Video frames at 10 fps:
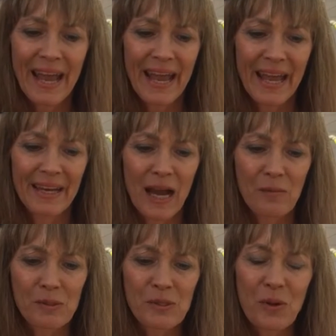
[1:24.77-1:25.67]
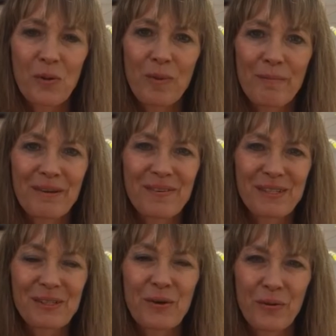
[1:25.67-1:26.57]
and I was told by my
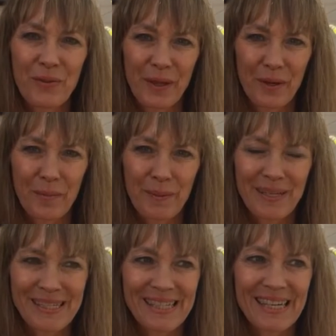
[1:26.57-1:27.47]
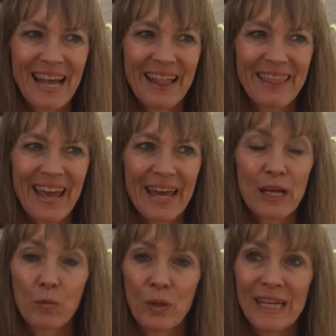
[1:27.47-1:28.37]
physical therapist
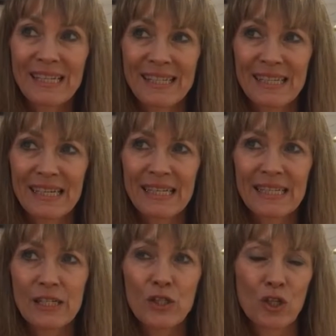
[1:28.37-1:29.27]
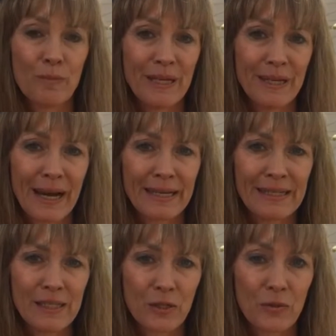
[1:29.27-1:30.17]
that at week 6 it should be
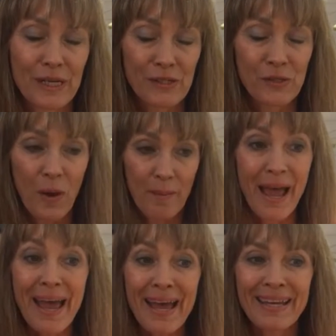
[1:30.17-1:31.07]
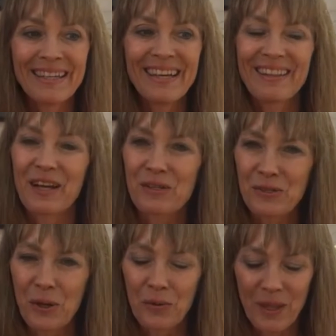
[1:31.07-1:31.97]
90 degrees. So I'm ahead there,
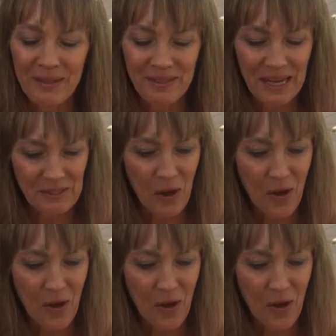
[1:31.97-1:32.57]
so that's